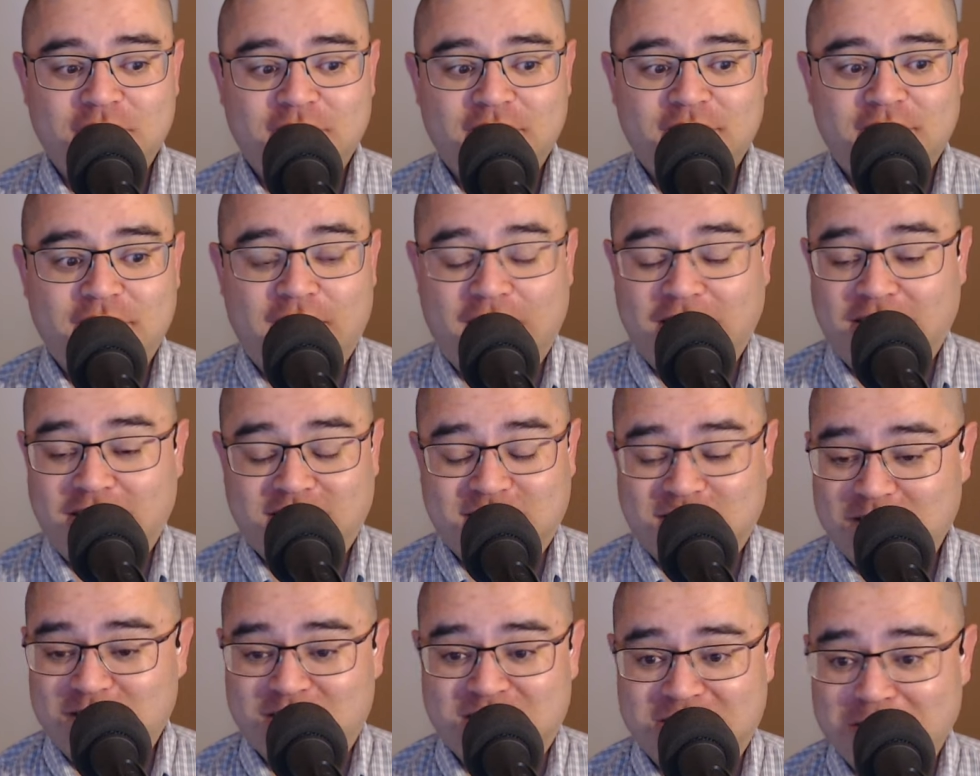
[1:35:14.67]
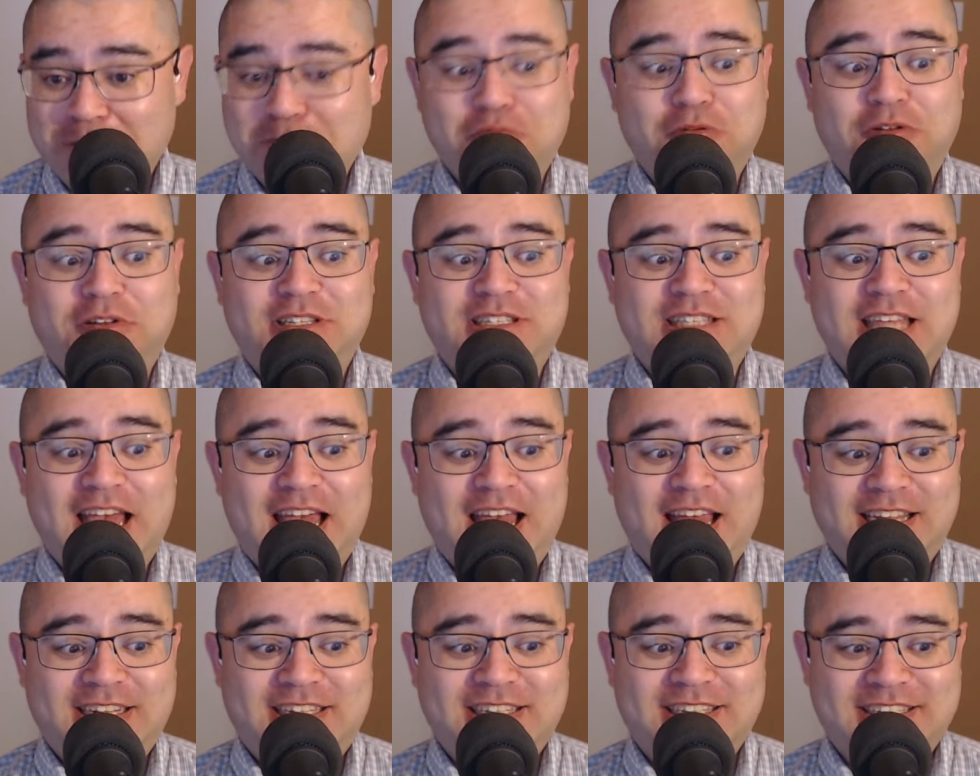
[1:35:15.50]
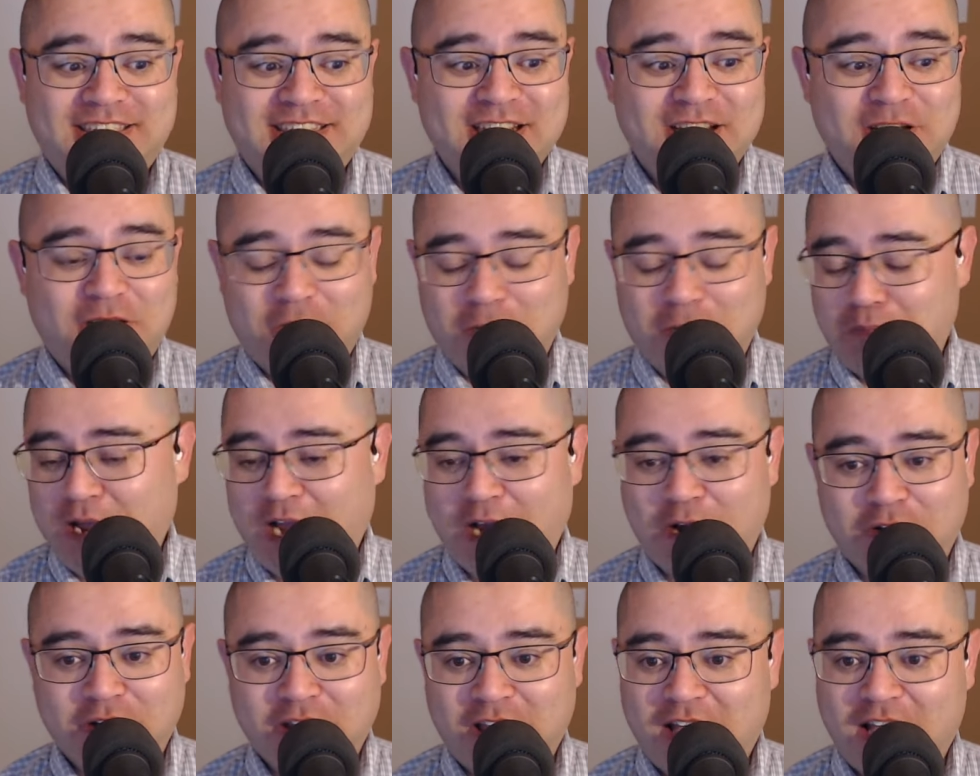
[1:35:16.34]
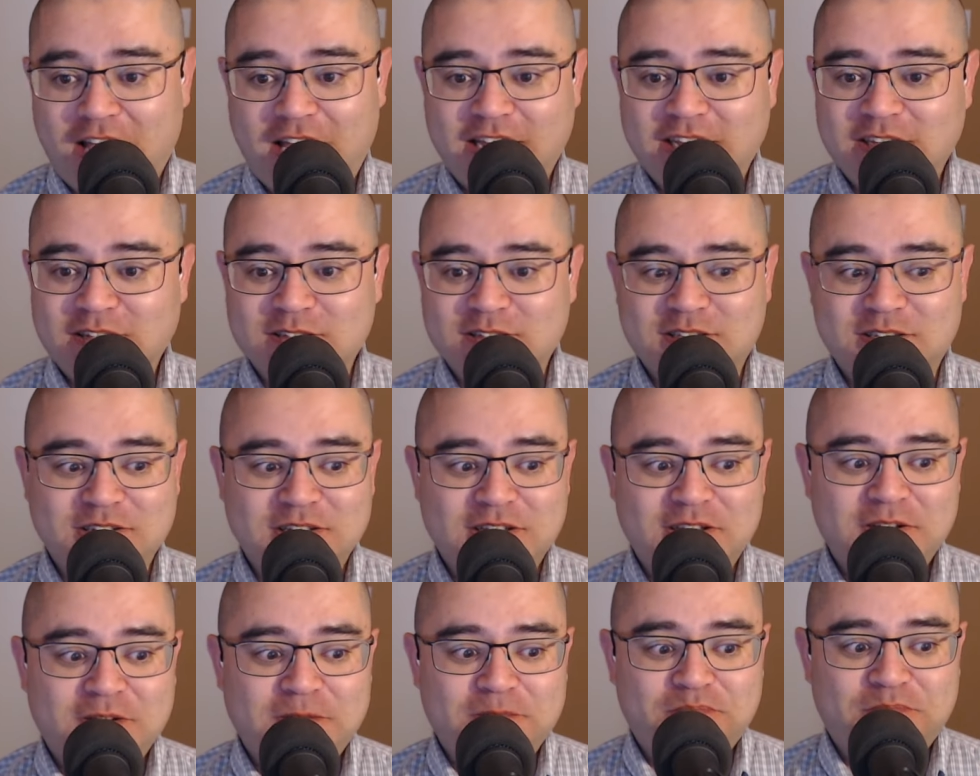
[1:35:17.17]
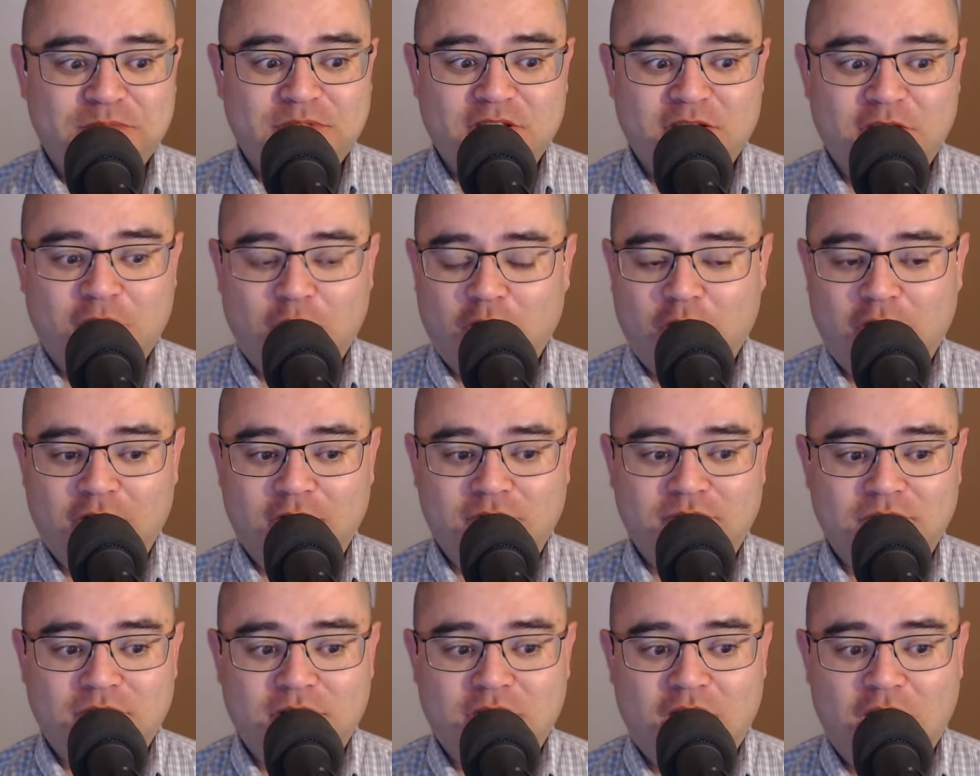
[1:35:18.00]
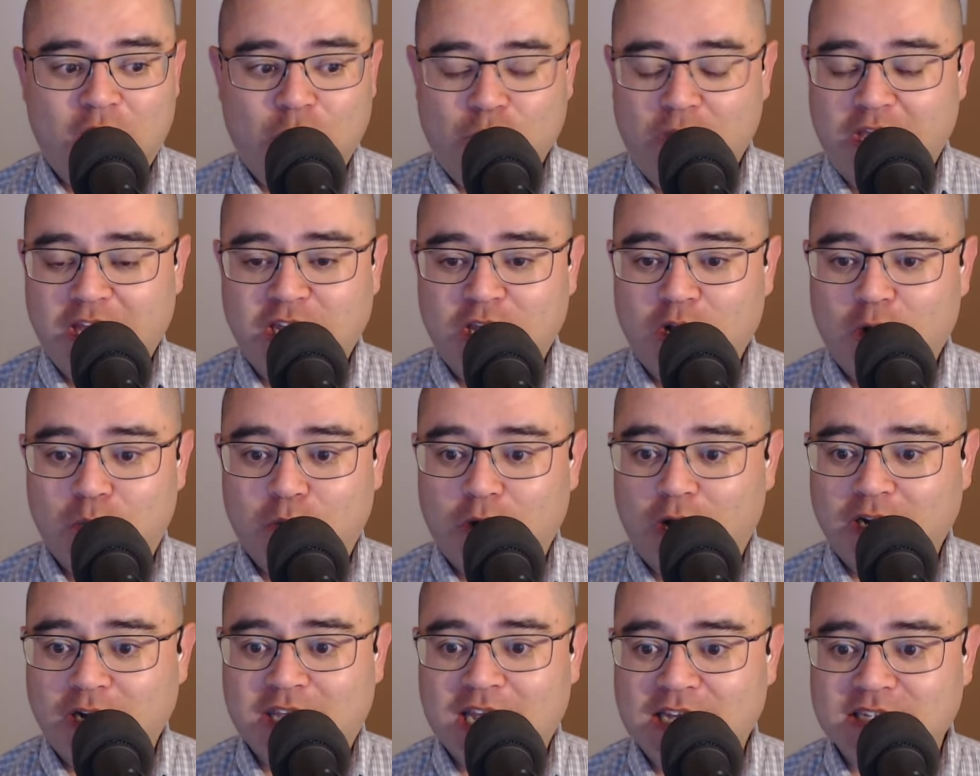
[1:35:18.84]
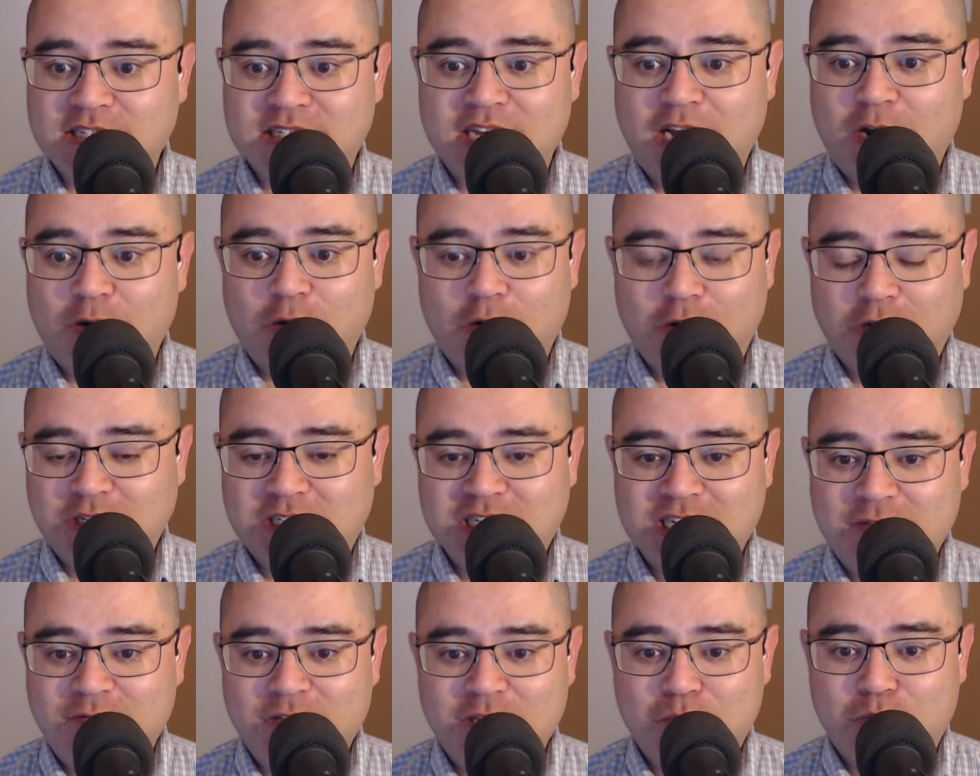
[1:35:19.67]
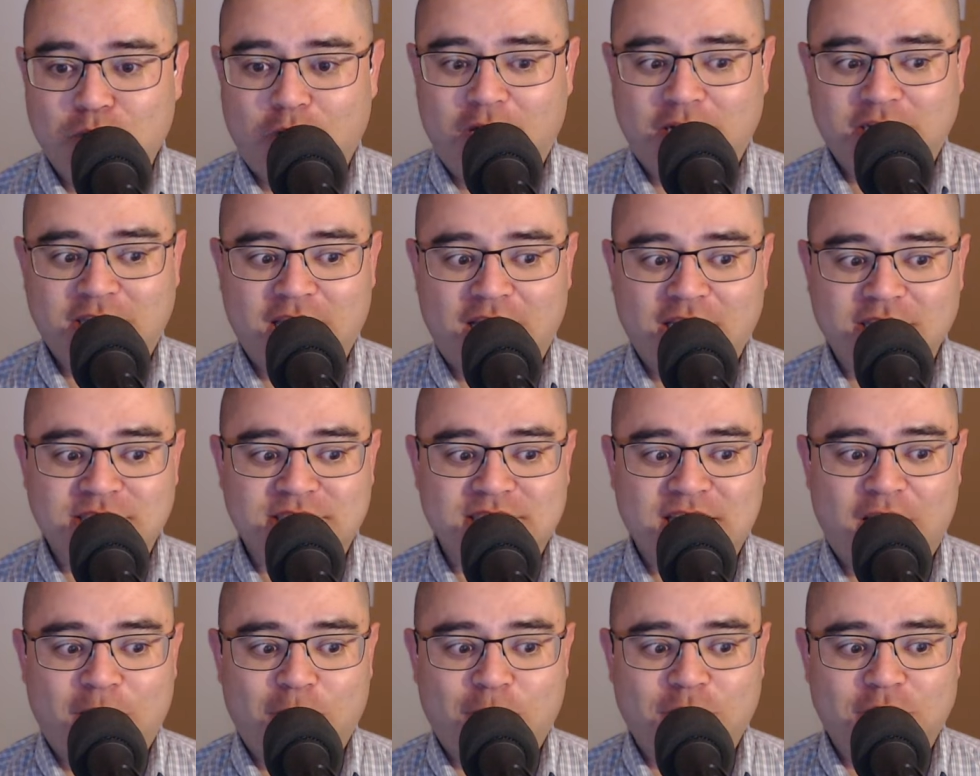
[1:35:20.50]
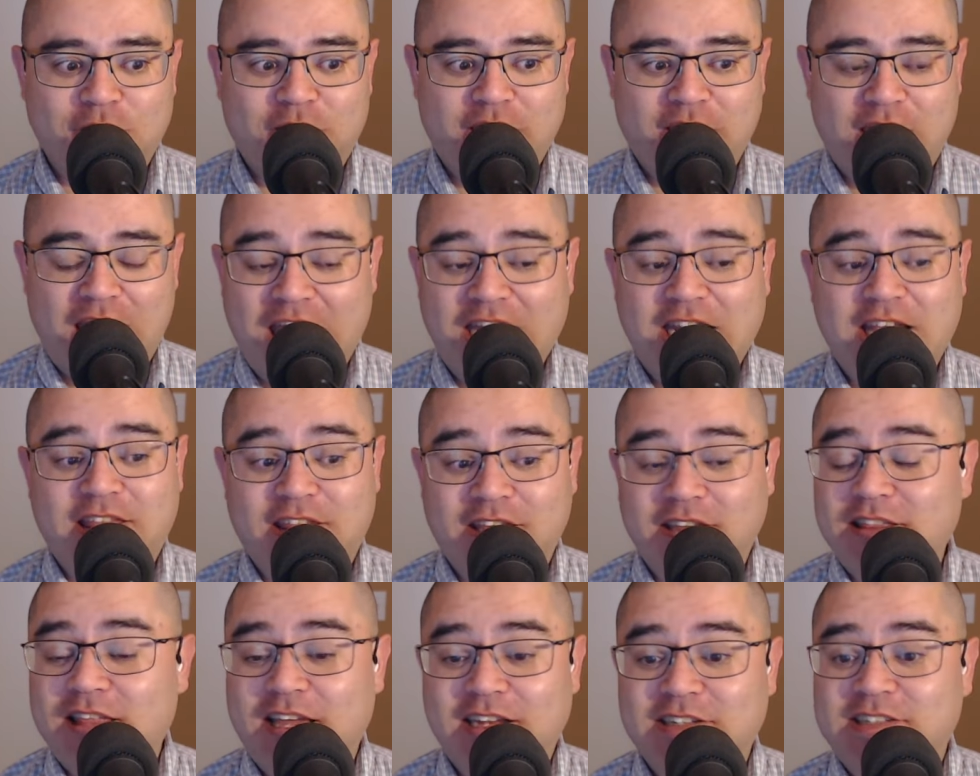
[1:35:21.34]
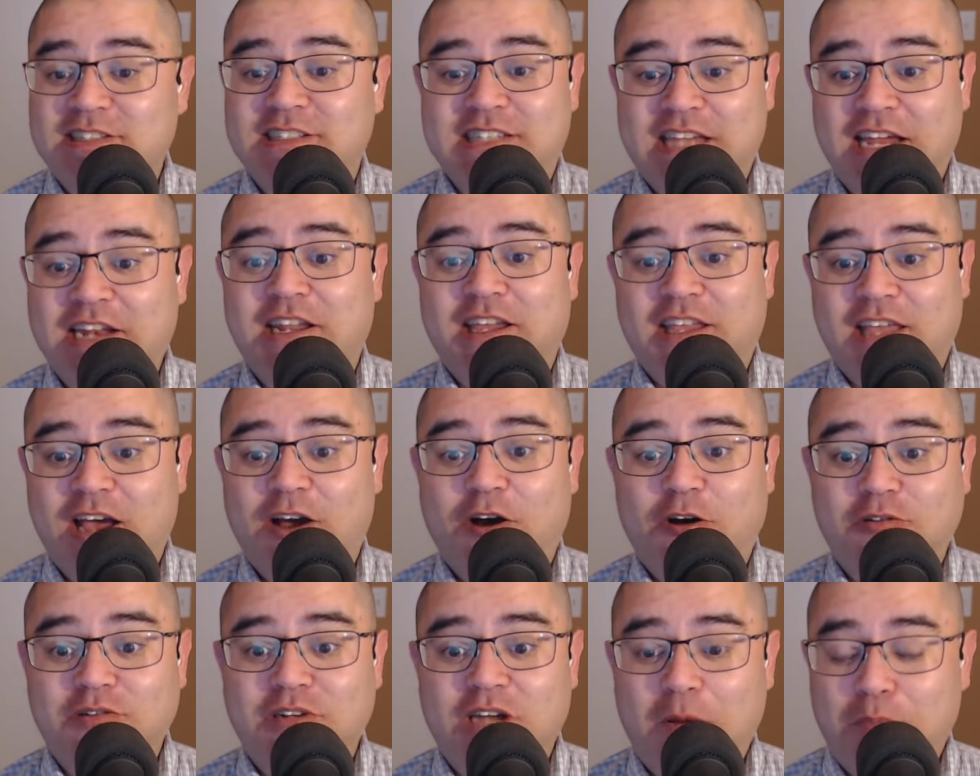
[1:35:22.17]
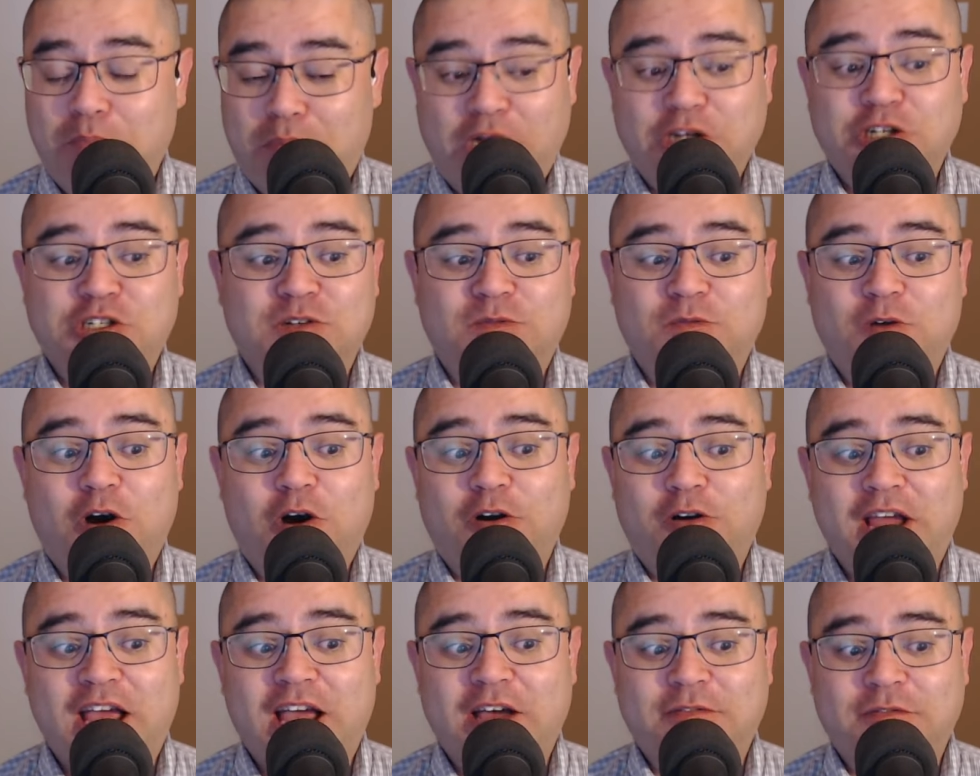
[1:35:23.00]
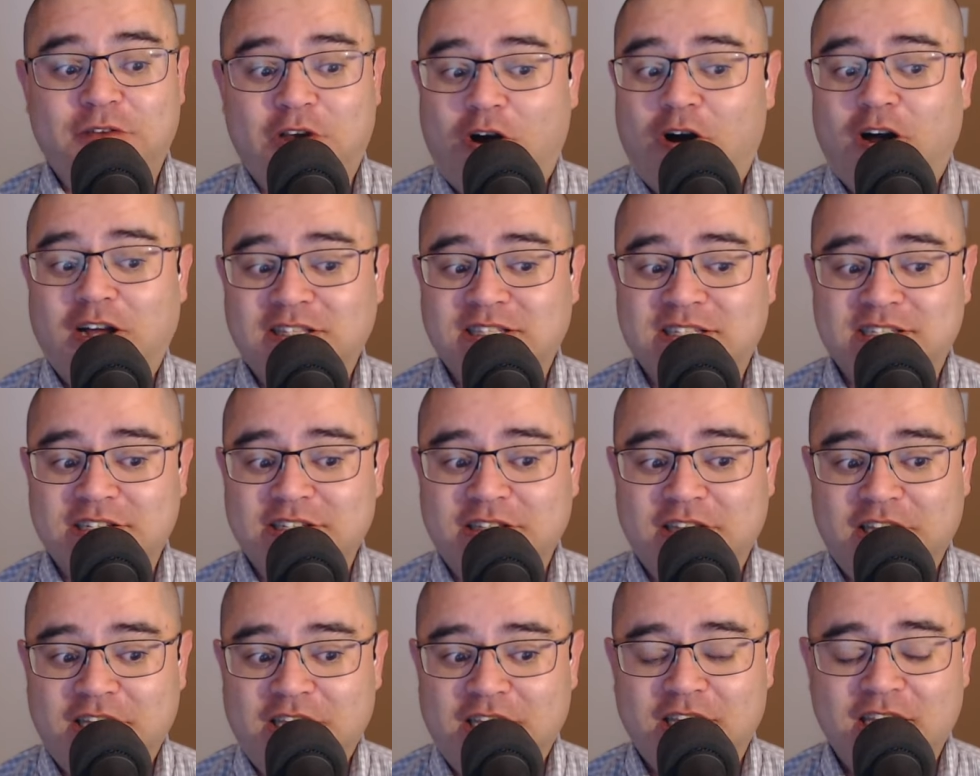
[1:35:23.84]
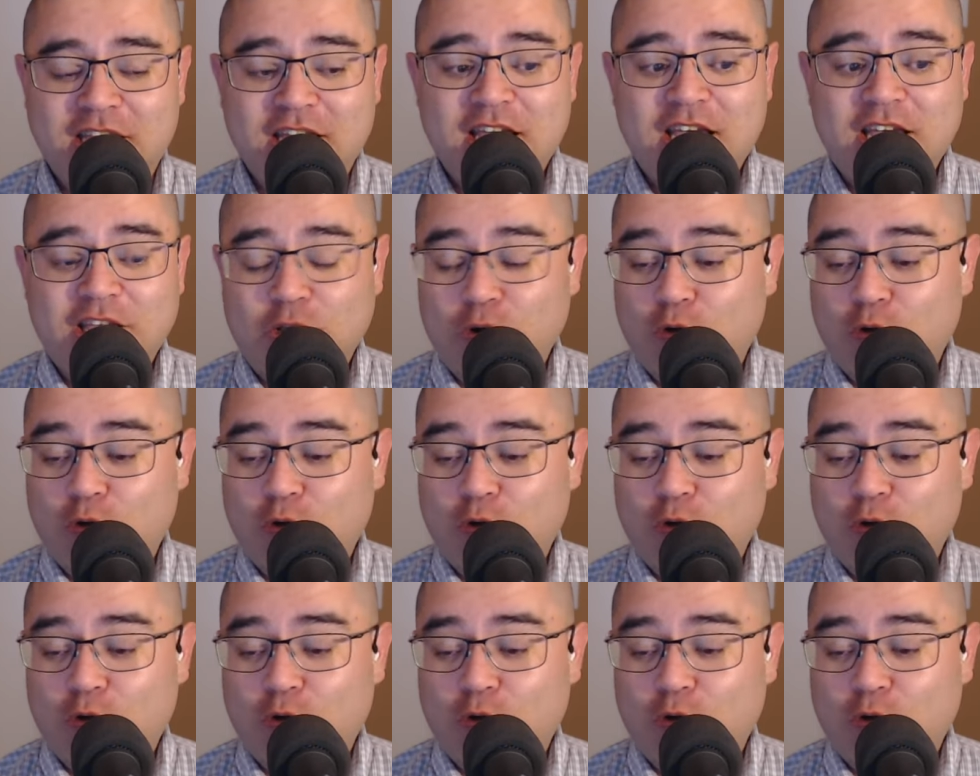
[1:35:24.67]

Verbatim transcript: Yeah and or power lines, power lines, power lines within a certain certain distance. Yeah, radio broadcast tower or a TV broadcast tower, like anything that is sending out a bunch of RF constantly. Yeah.